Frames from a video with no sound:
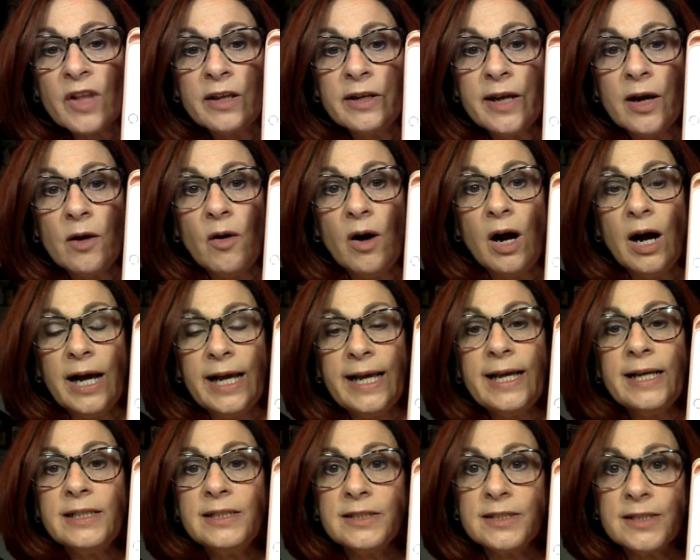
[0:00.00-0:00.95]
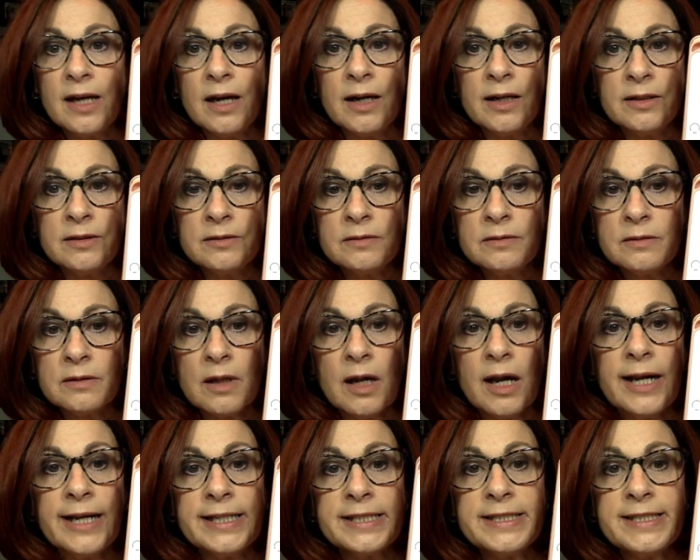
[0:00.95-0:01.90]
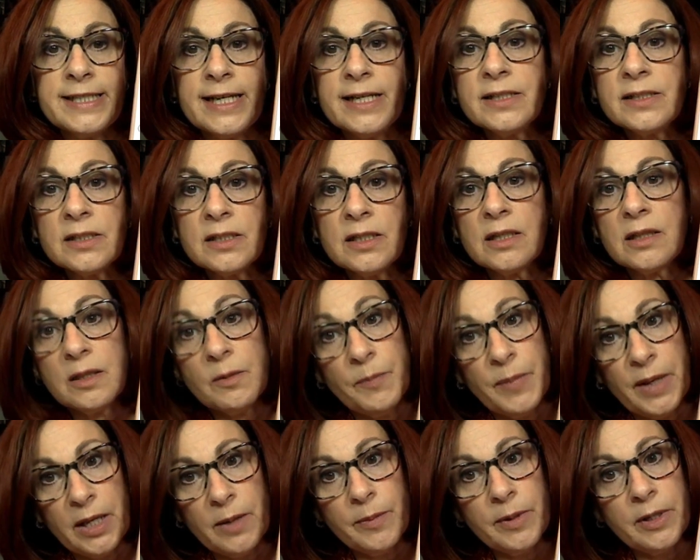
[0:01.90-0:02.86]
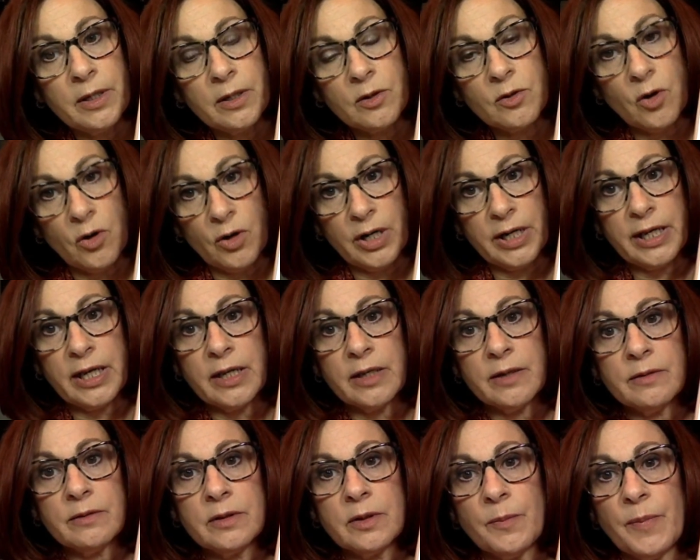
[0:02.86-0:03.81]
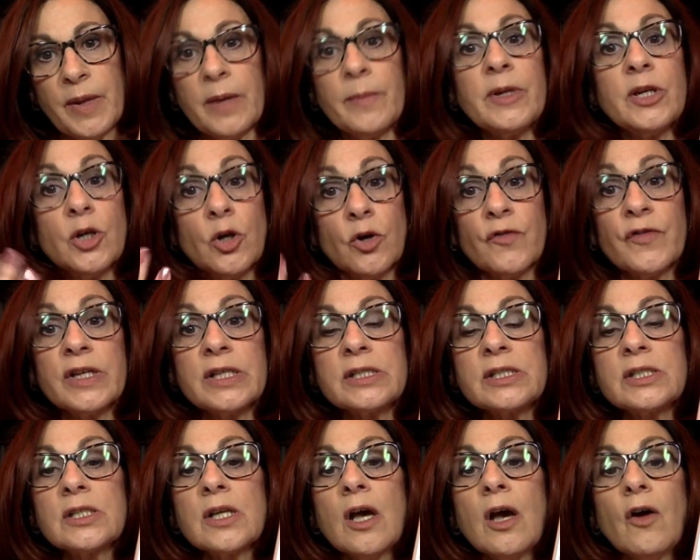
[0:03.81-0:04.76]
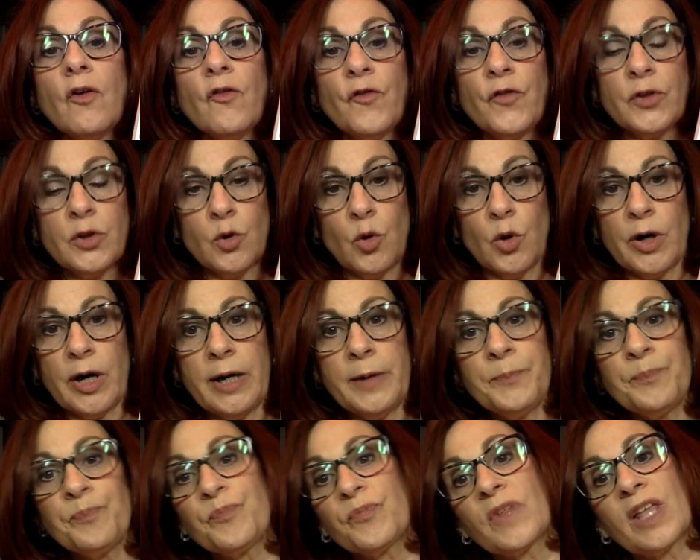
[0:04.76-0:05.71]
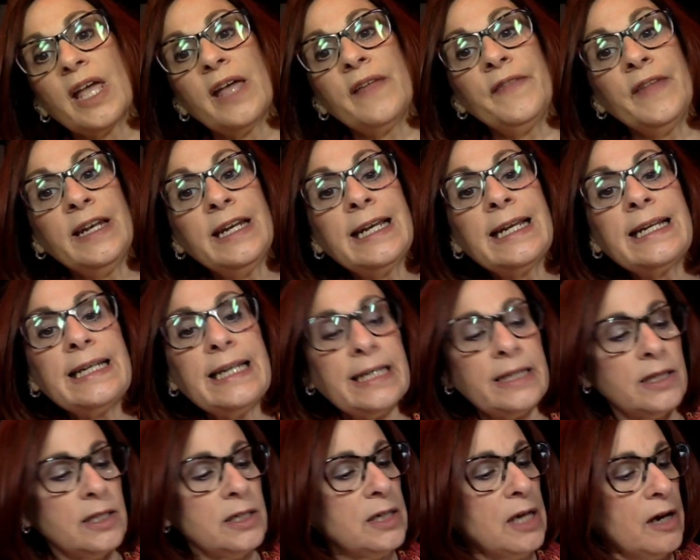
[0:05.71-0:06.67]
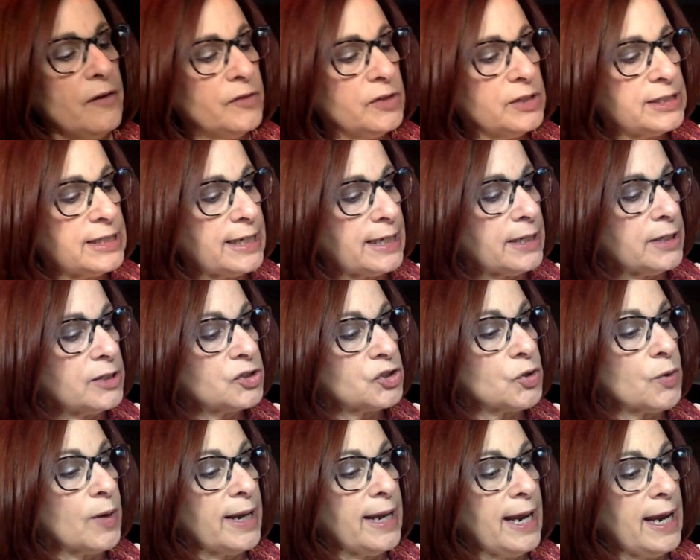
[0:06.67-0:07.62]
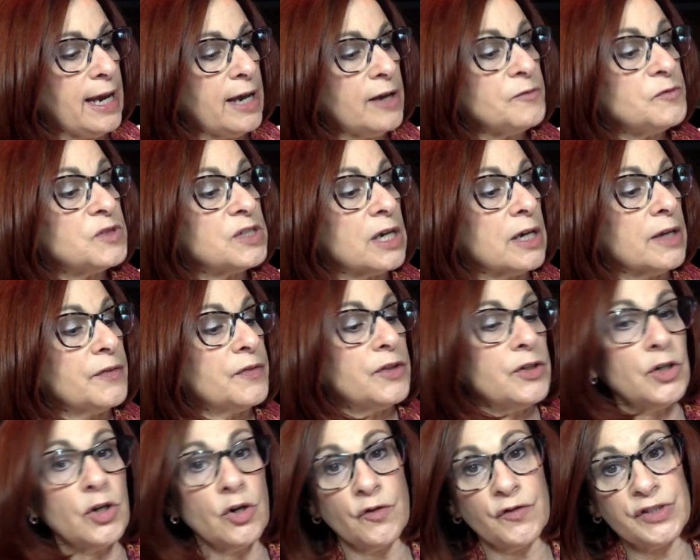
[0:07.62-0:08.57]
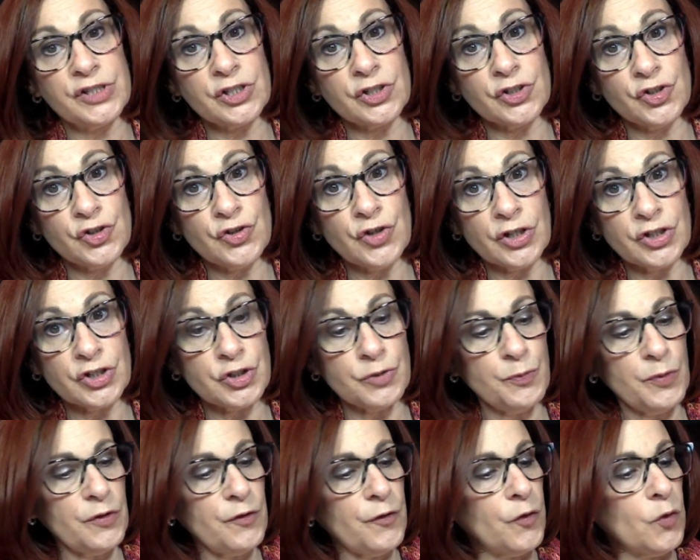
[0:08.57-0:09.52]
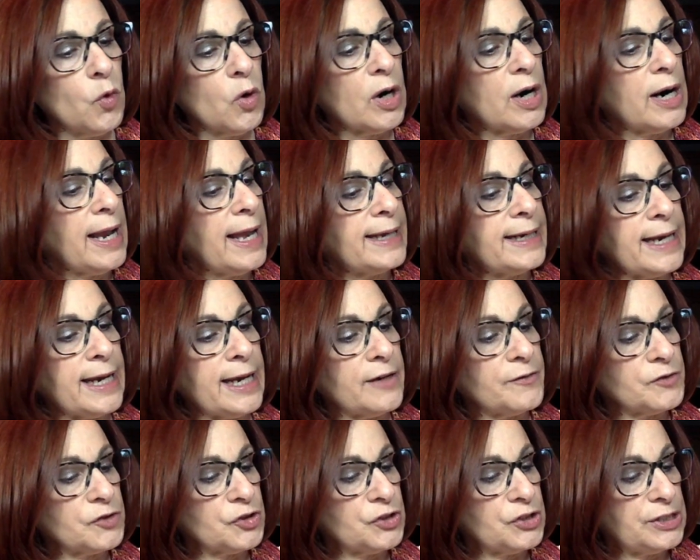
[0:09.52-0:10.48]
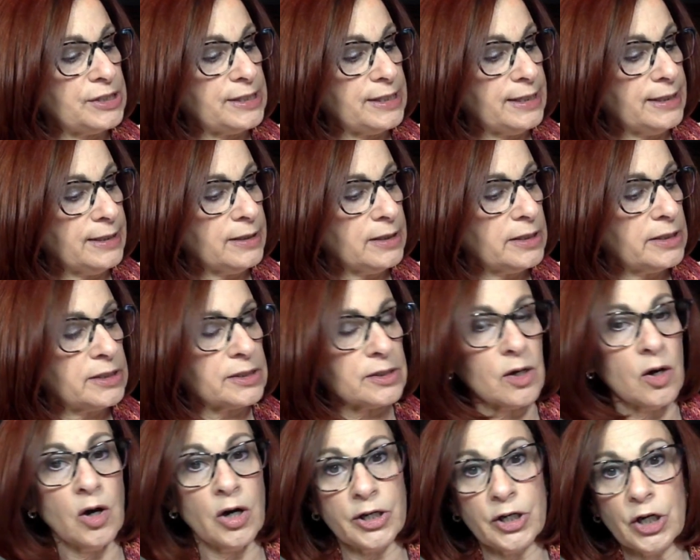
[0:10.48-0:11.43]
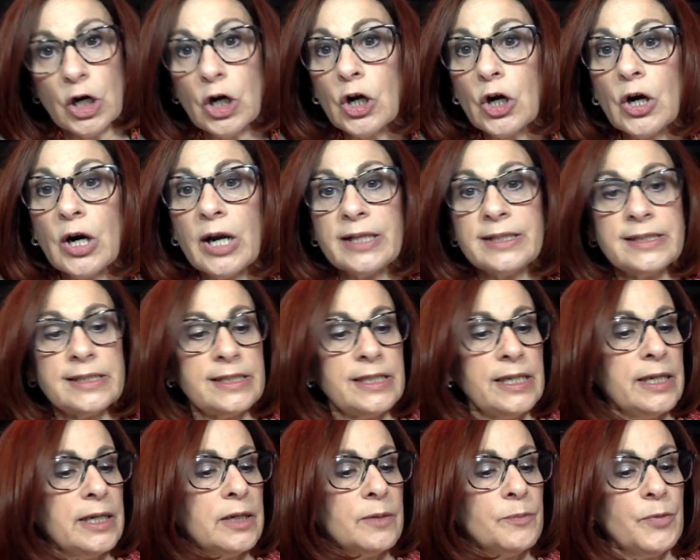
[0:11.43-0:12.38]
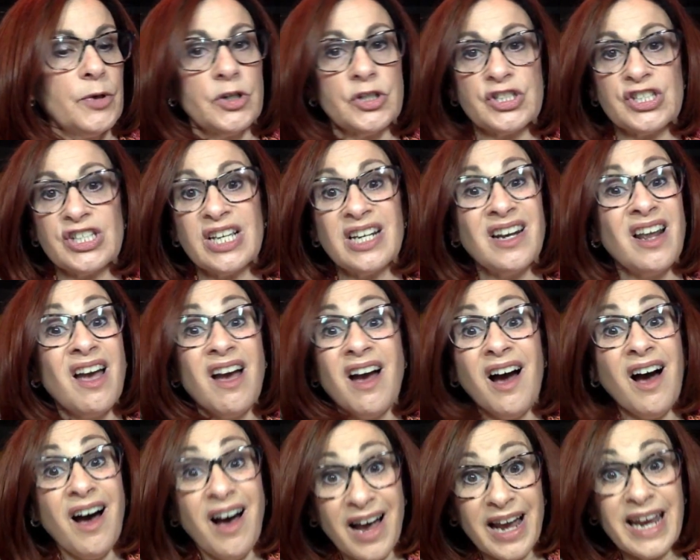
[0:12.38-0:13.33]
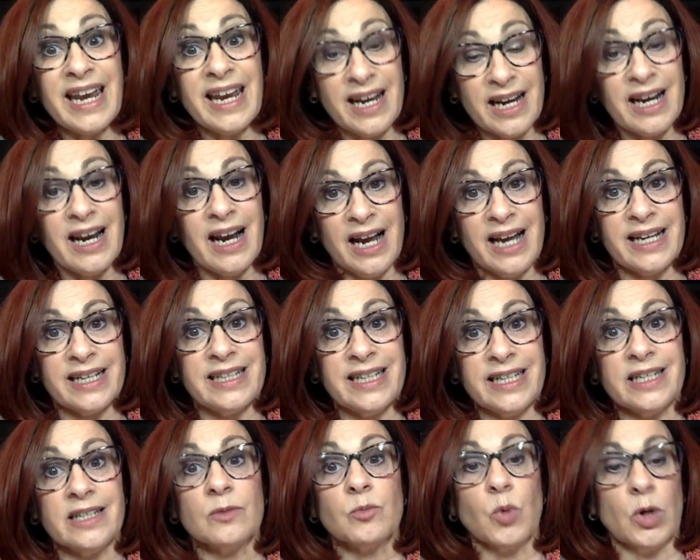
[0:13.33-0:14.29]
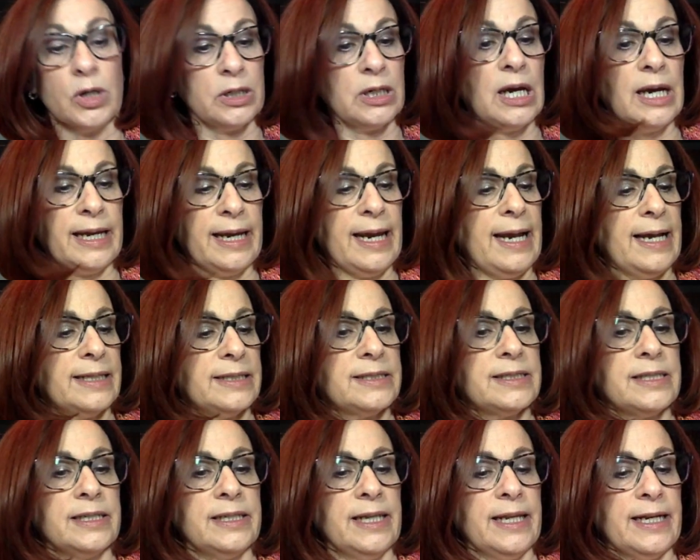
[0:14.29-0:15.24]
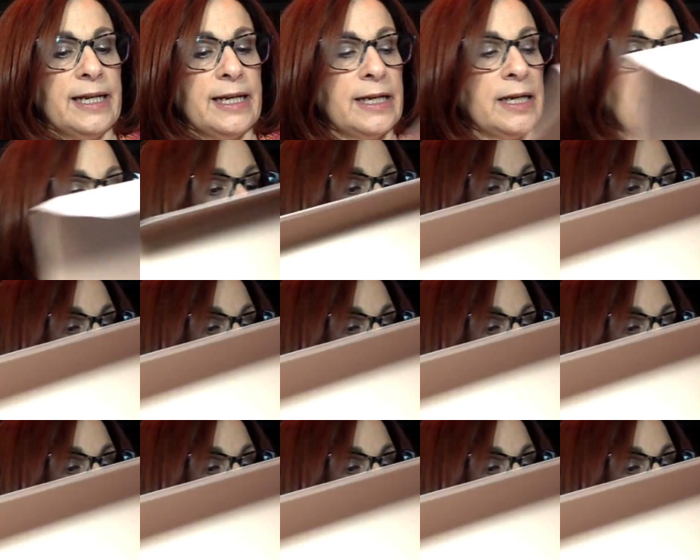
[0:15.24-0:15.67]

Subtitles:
Now, I had test knit the baby cardigan, the baby Novus, for Laura, and then I knit the novelty. So I have done the Novus construction before, and after seeing this on her and seeing it in person, I needed one. I had to knit it.